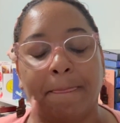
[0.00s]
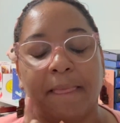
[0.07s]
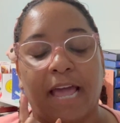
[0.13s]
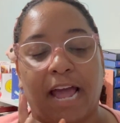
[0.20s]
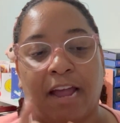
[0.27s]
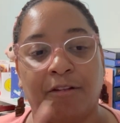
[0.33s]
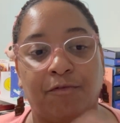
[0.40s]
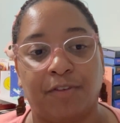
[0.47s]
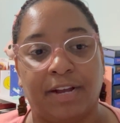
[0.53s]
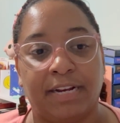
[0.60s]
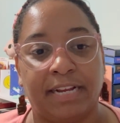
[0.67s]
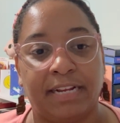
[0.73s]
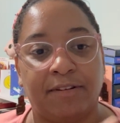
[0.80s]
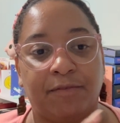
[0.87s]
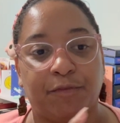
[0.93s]
I read
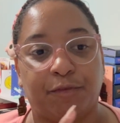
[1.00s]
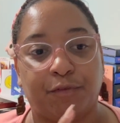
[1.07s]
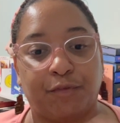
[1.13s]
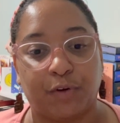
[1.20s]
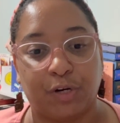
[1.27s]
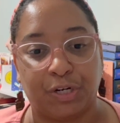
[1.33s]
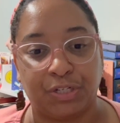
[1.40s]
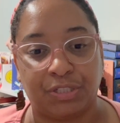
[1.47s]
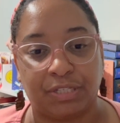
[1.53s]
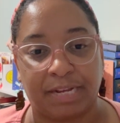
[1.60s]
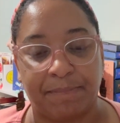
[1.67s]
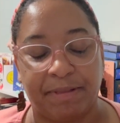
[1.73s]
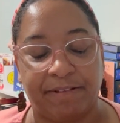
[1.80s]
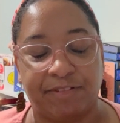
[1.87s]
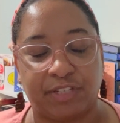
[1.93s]
it first, I
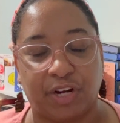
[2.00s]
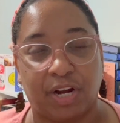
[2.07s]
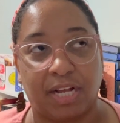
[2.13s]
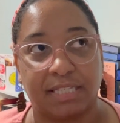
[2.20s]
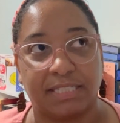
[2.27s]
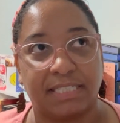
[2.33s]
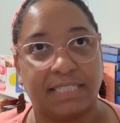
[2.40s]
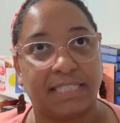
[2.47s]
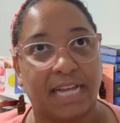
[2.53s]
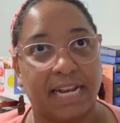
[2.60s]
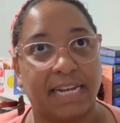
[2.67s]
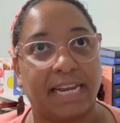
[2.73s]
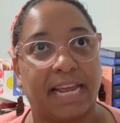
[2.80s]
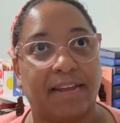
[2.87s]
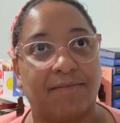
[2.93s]
believe starting on
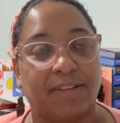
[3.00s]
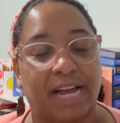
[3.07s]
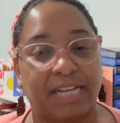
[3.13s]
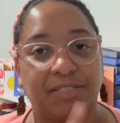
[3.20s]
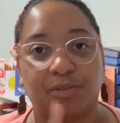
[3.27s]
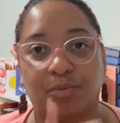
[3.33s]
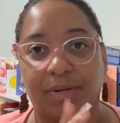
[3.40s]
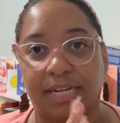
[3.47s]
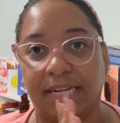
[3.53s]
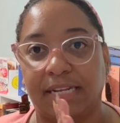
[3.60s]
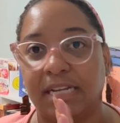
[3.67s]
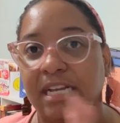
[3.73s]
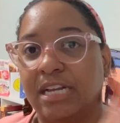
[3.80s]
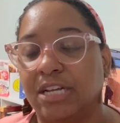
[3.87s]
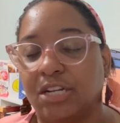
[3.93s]
Sunday of last week,
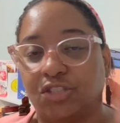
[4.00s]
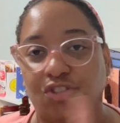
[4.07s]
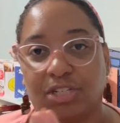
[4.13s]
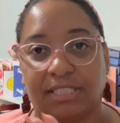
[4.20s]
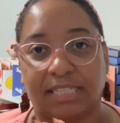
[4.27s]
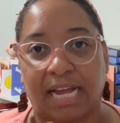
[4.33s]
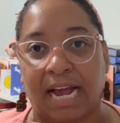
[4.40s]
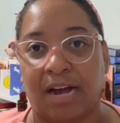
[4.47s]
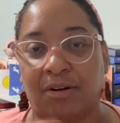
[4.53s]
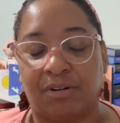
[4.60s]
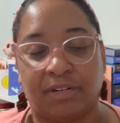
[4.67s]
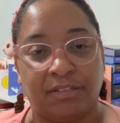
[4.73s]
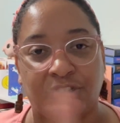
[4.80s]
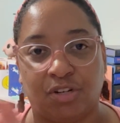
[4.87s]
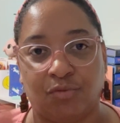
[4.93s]
just
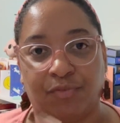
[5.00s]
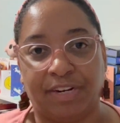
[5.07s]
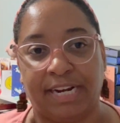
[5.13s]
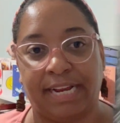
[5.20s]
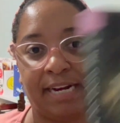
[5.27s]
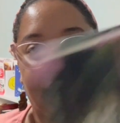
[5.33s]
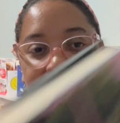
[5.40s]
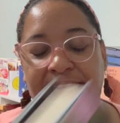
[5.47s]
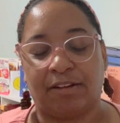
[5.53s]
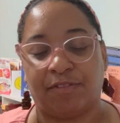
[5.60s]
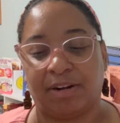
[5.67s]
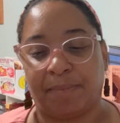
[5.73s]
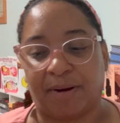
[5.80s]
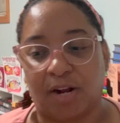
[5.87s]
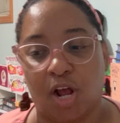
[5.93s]
out, reading it. I think I read
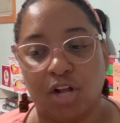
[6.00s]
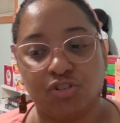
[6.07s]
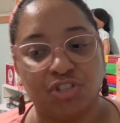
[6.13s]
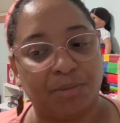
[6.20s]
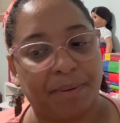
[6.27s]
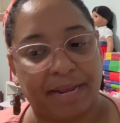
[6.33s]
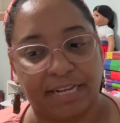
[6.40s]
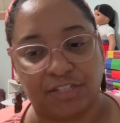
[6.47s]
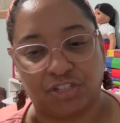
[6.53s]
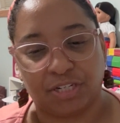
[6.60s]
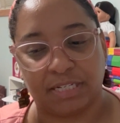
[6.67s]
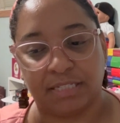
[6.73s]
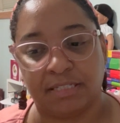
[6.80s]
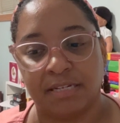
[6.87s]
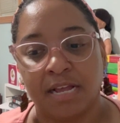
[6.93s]
about 100
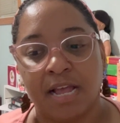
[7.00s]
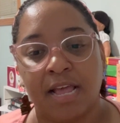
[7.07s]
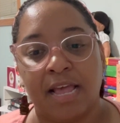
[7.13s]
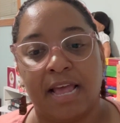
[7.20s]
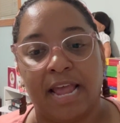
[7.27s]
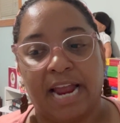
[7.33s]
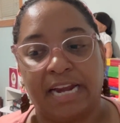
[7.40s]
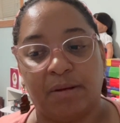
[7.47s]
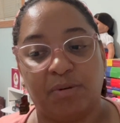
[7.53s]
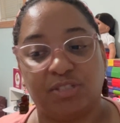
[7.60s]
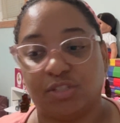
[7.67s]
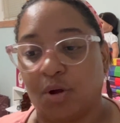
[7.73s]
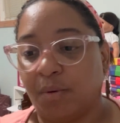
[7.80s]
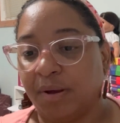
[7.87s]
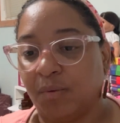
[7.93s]
pages, and it was
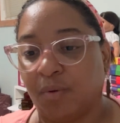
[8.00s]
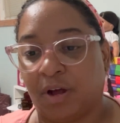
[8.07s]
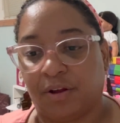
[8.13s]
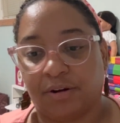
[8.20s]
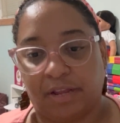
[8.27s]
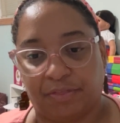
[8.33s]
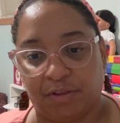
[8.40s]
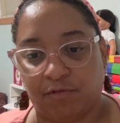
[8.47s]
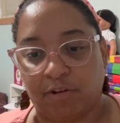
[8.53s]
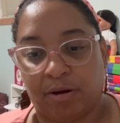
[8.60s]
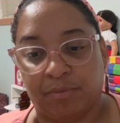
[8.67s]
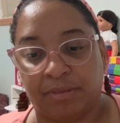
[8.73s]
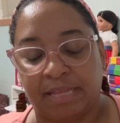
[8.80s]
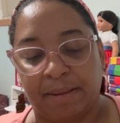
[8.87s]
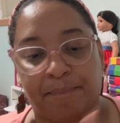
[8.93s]
going well, nothing wrong
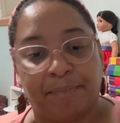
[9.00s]
with it.